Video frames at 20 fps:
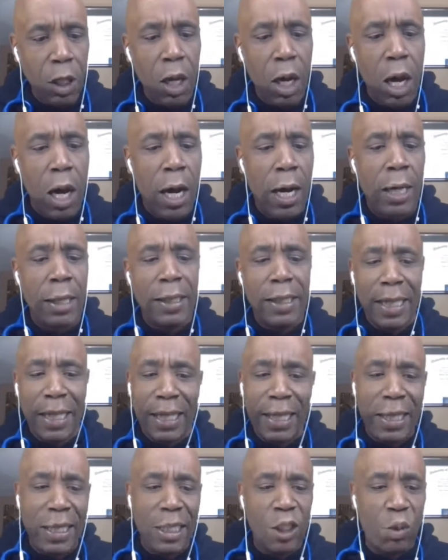
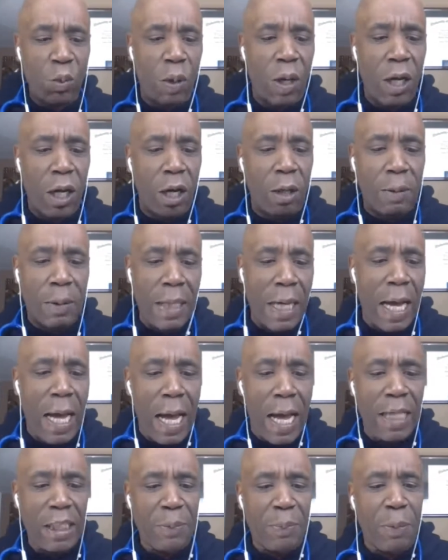The list will help the
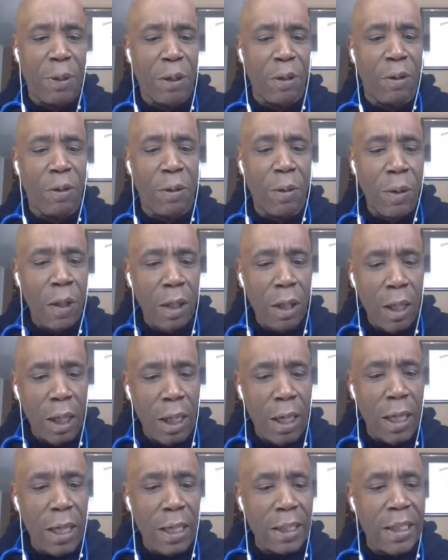hospital
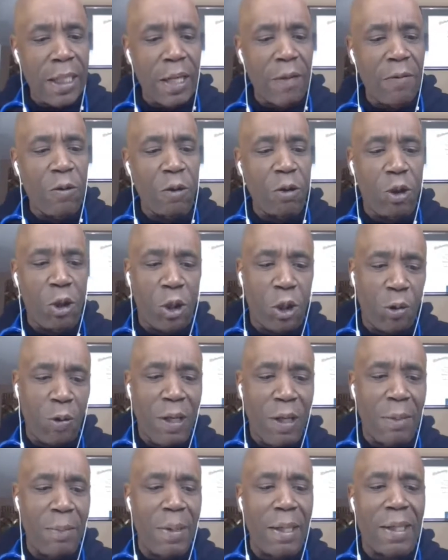give you
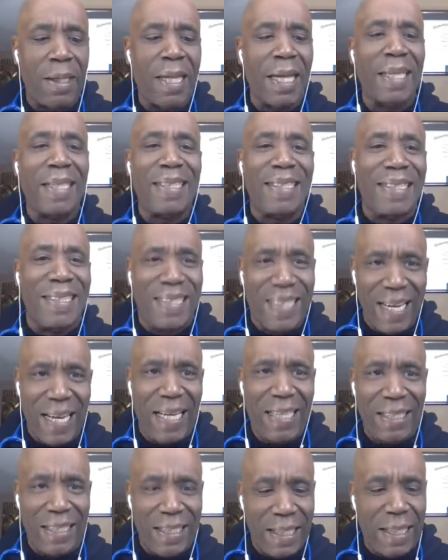treatment that
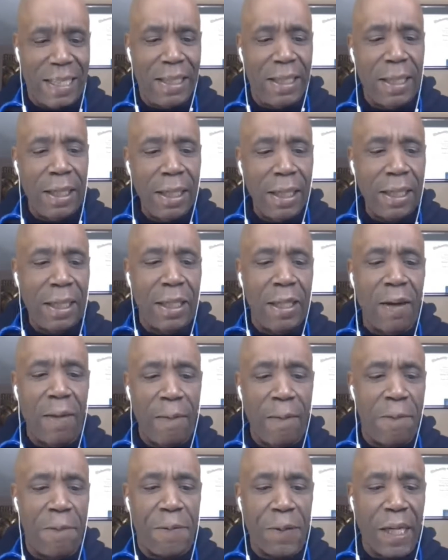doesn't
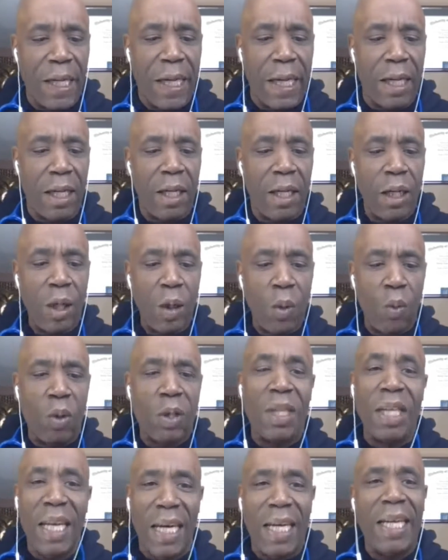conflict
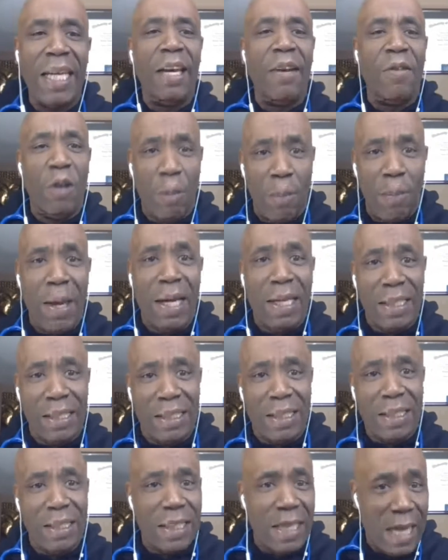with any of your
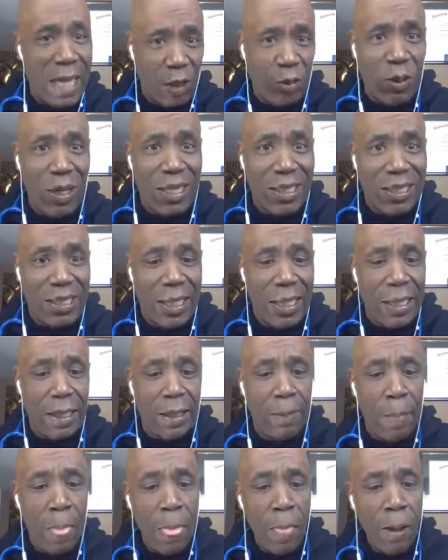medicines. And that's what I
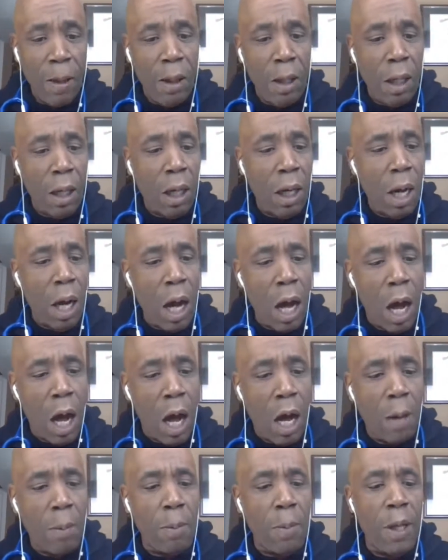said.
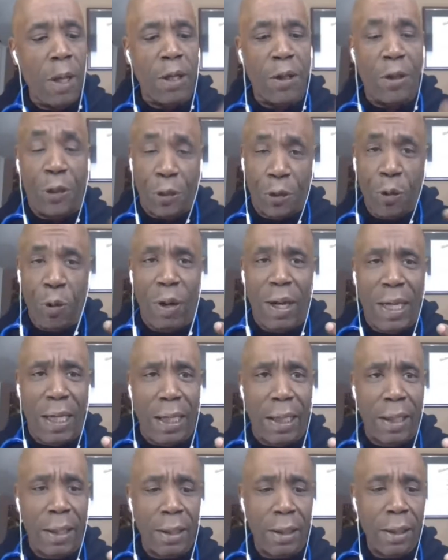And
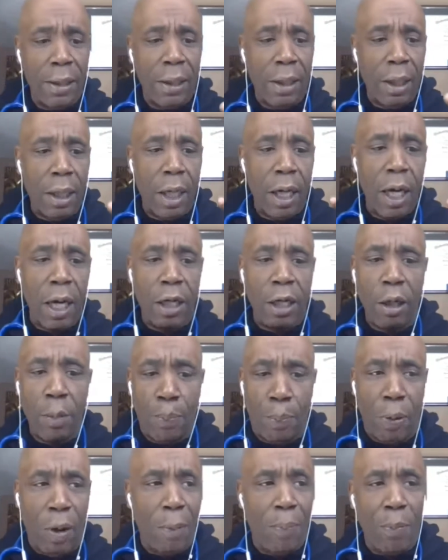three,
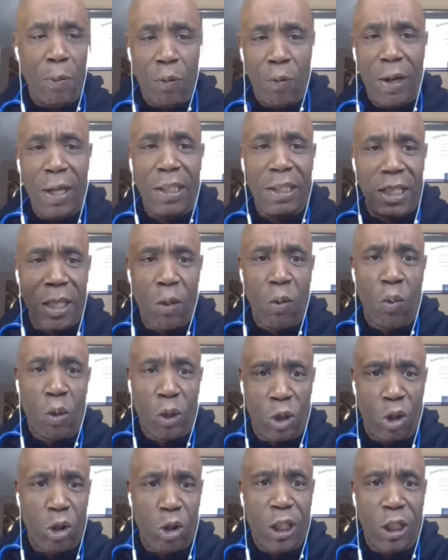under preparation,
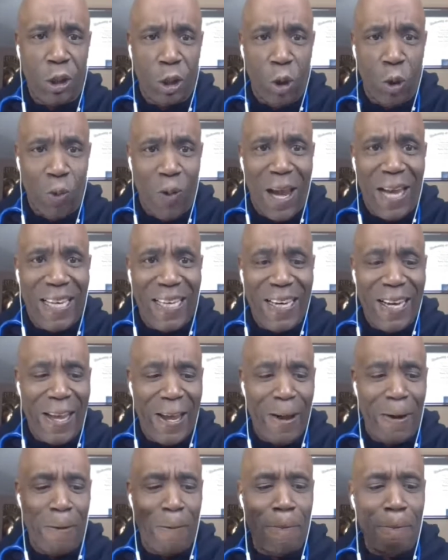what you can do right
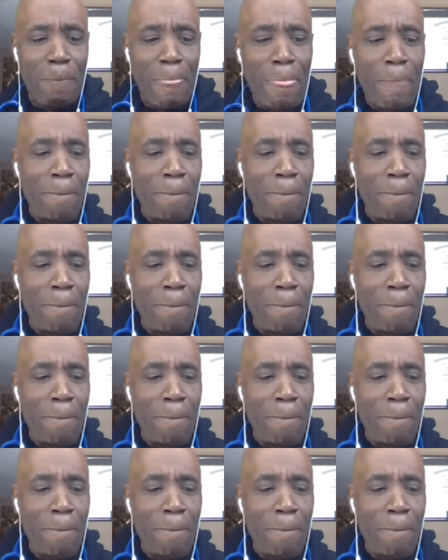now